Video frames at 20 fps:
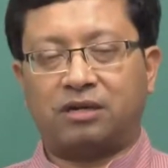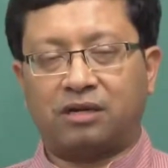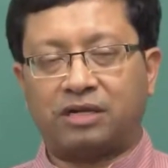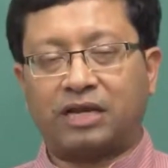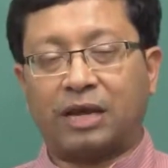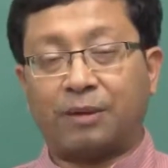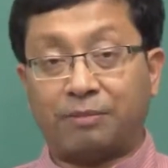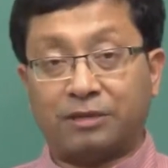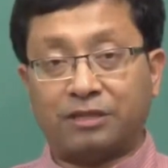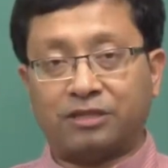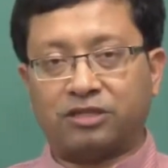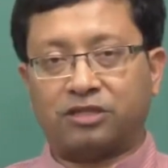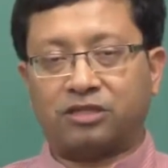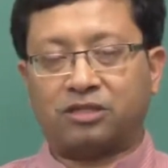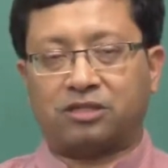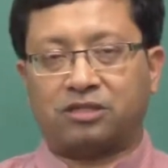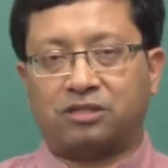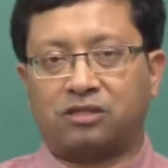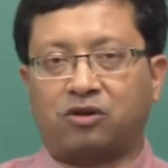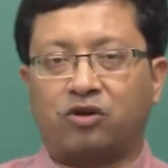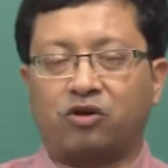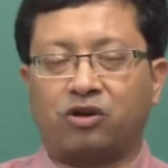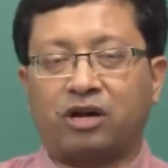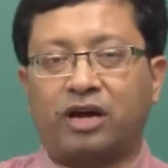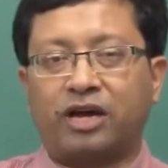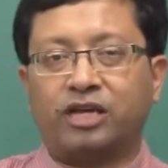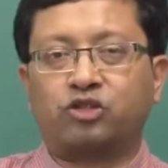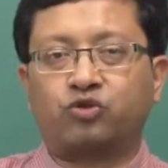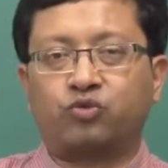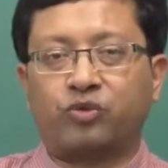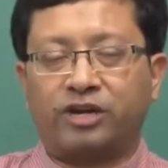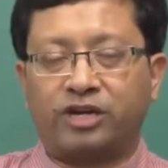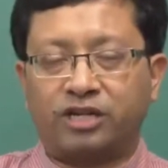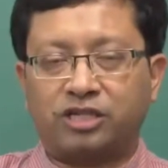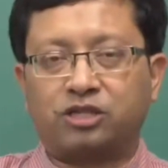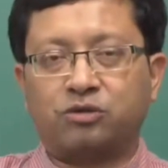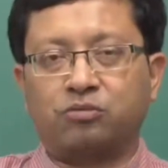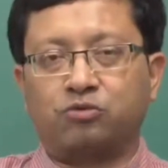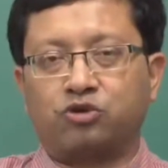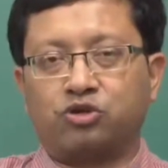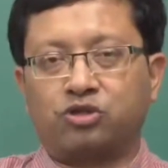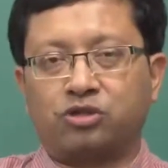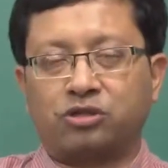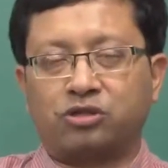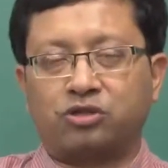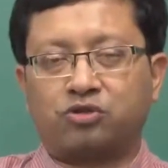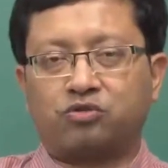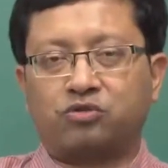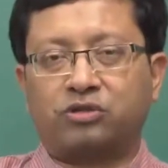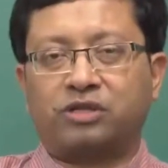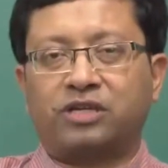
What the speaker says: tables or chi-square distribution. So,